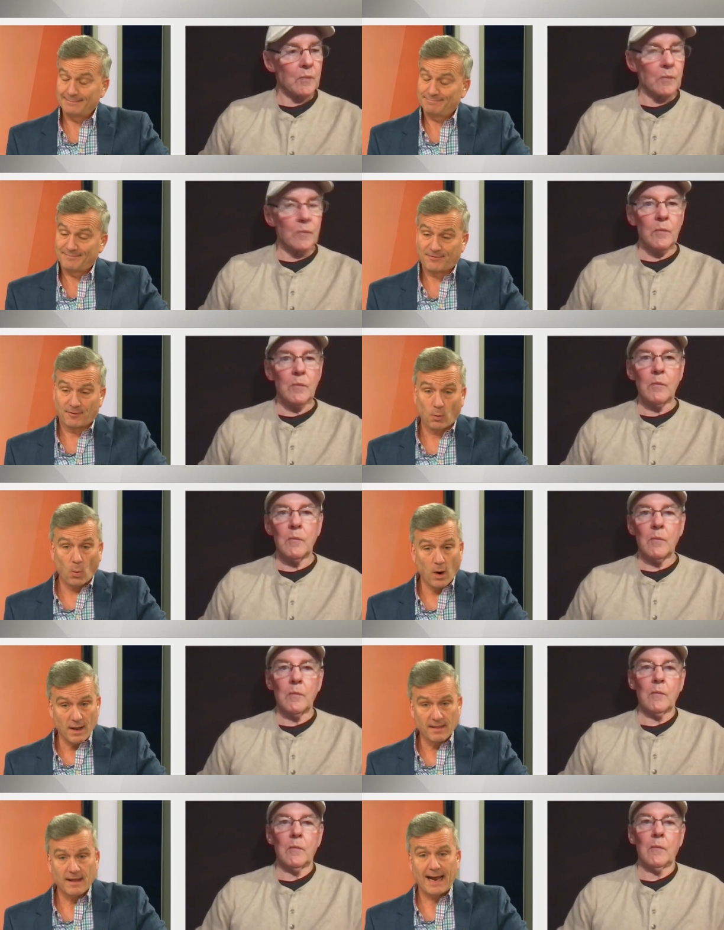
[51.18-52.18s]
Speaker 1: For
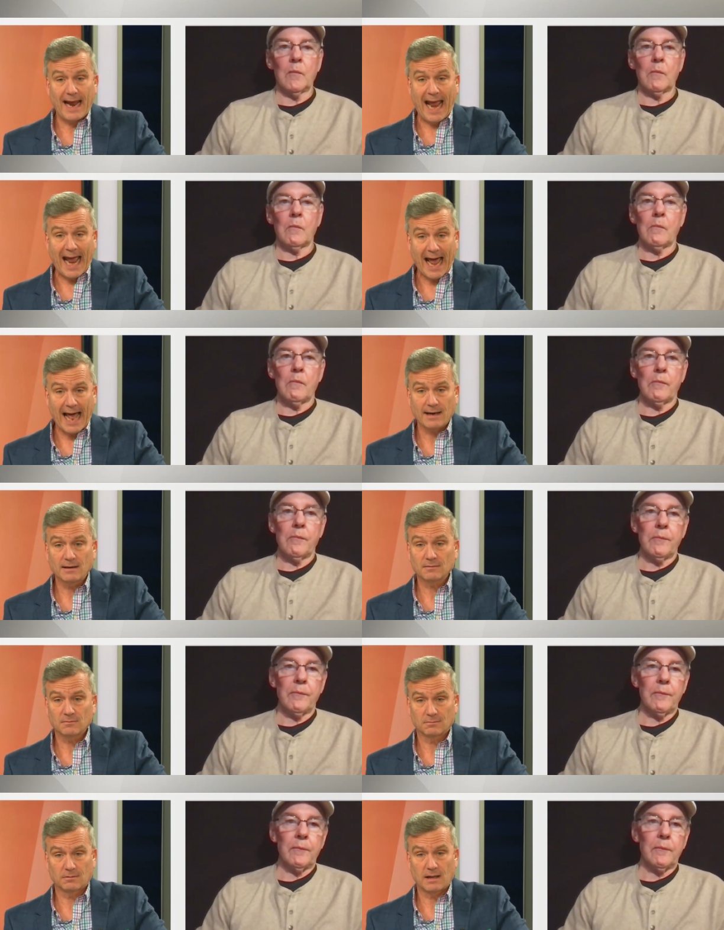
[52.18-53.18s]
what they had
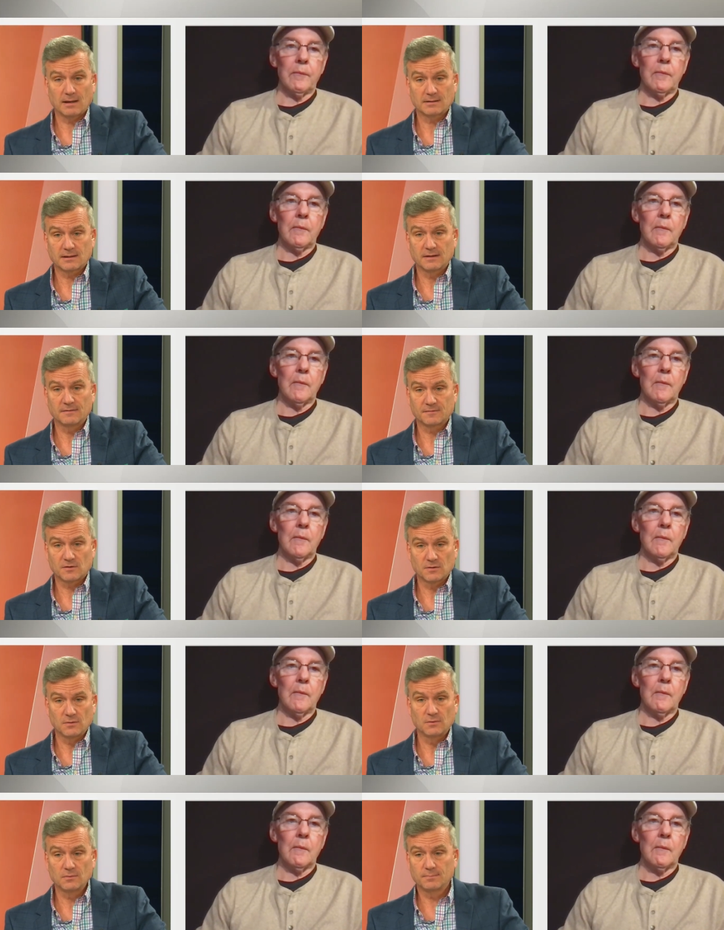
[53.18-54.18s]
relative
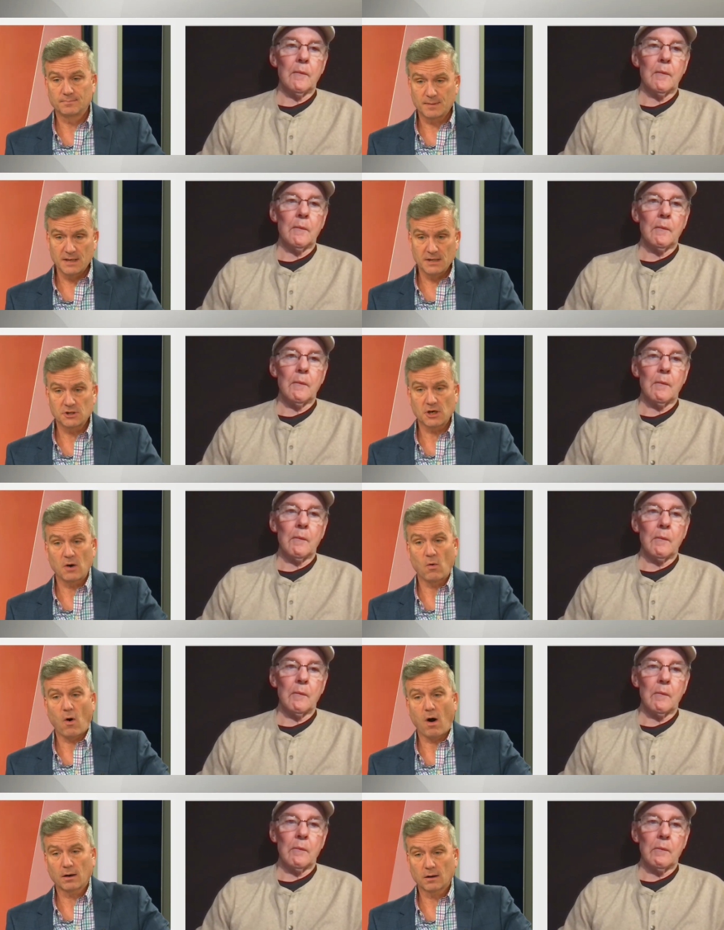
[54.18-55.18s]
to P.J.
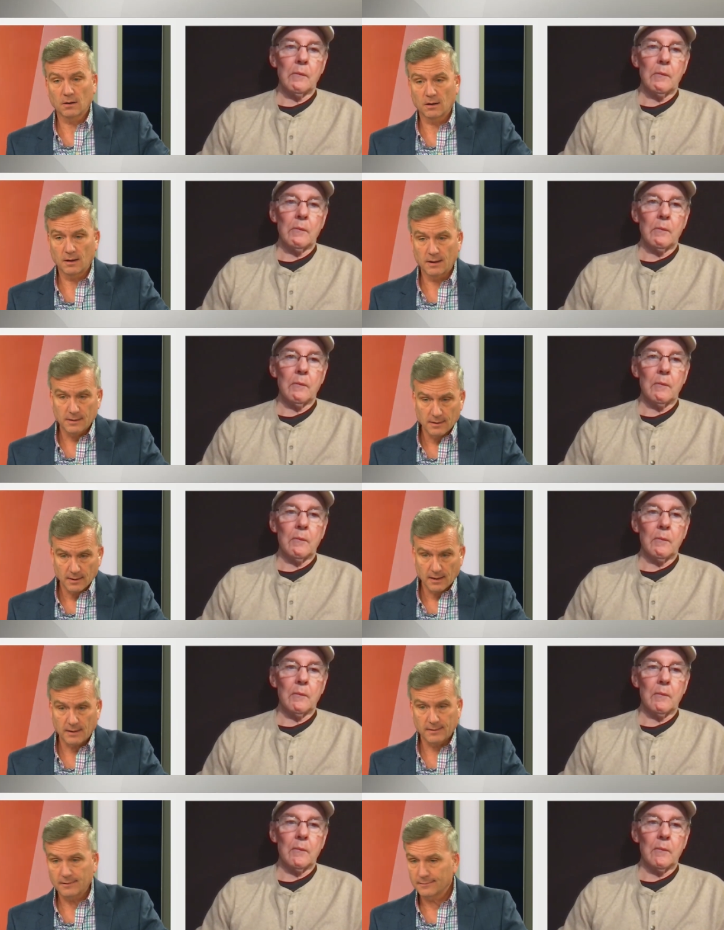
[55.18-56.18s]
Walker and
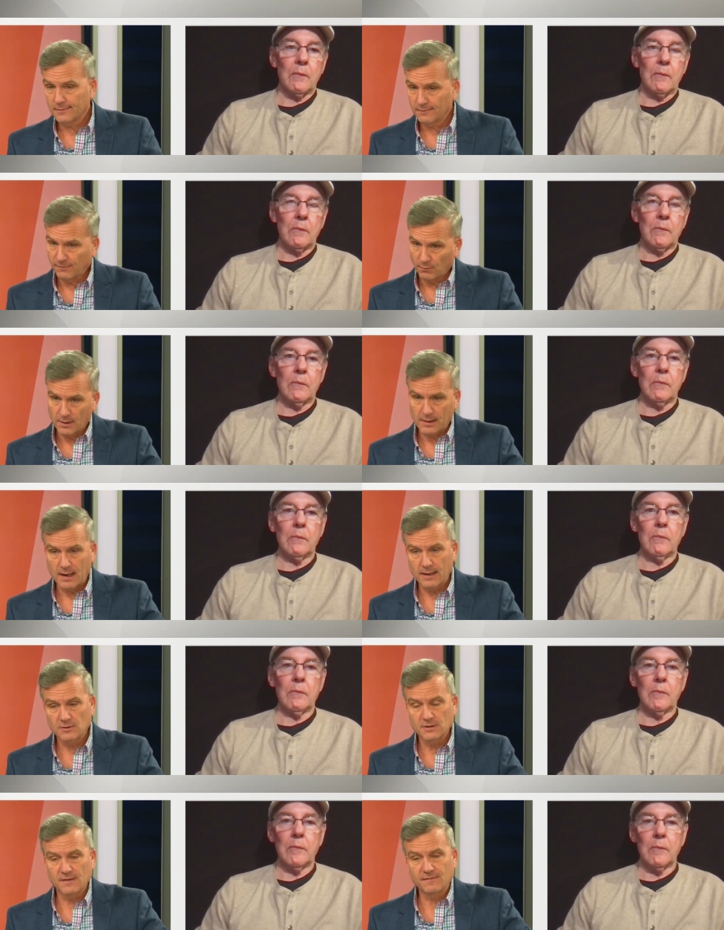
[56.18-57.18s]
the
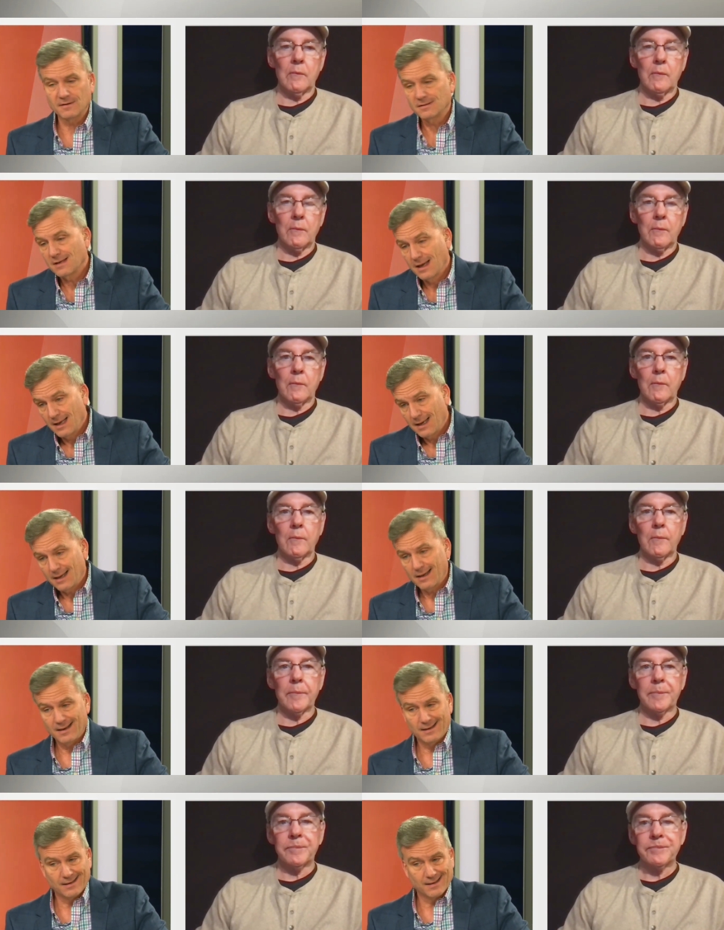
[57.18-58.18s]
49ers defense,
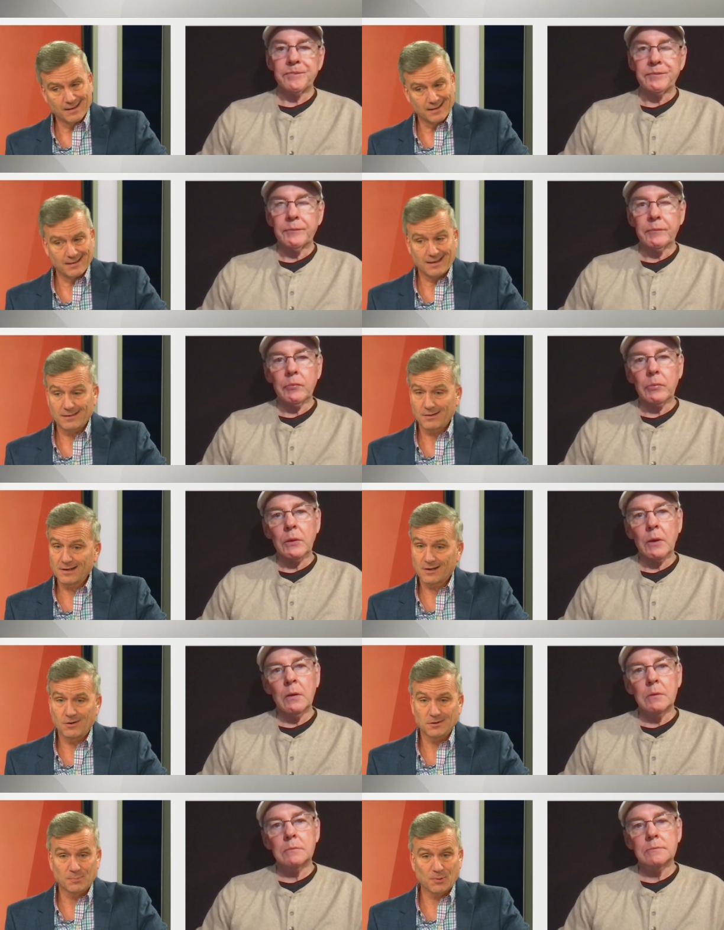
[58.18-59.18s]
I thought he
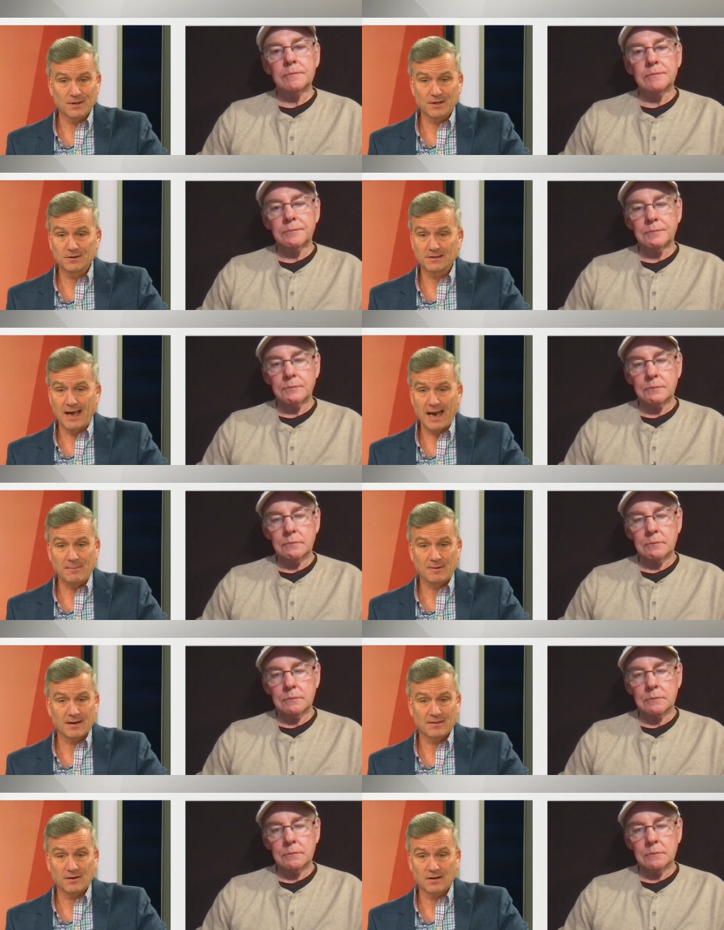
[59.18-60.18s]
called a pretty good game,
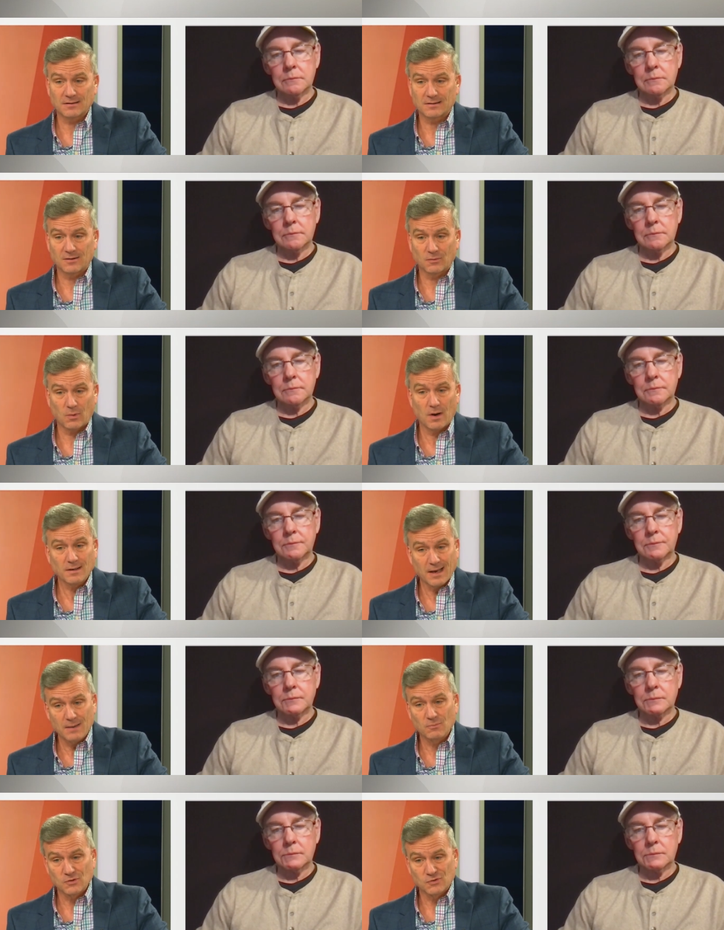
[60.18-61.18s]
and I thought the run
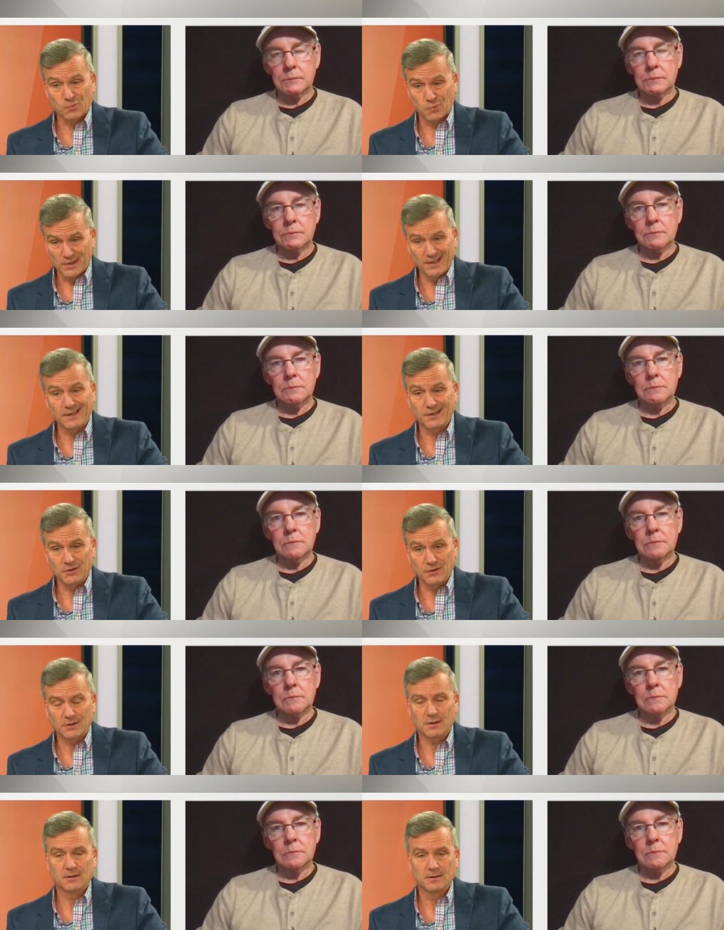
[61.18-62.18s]
game was really good.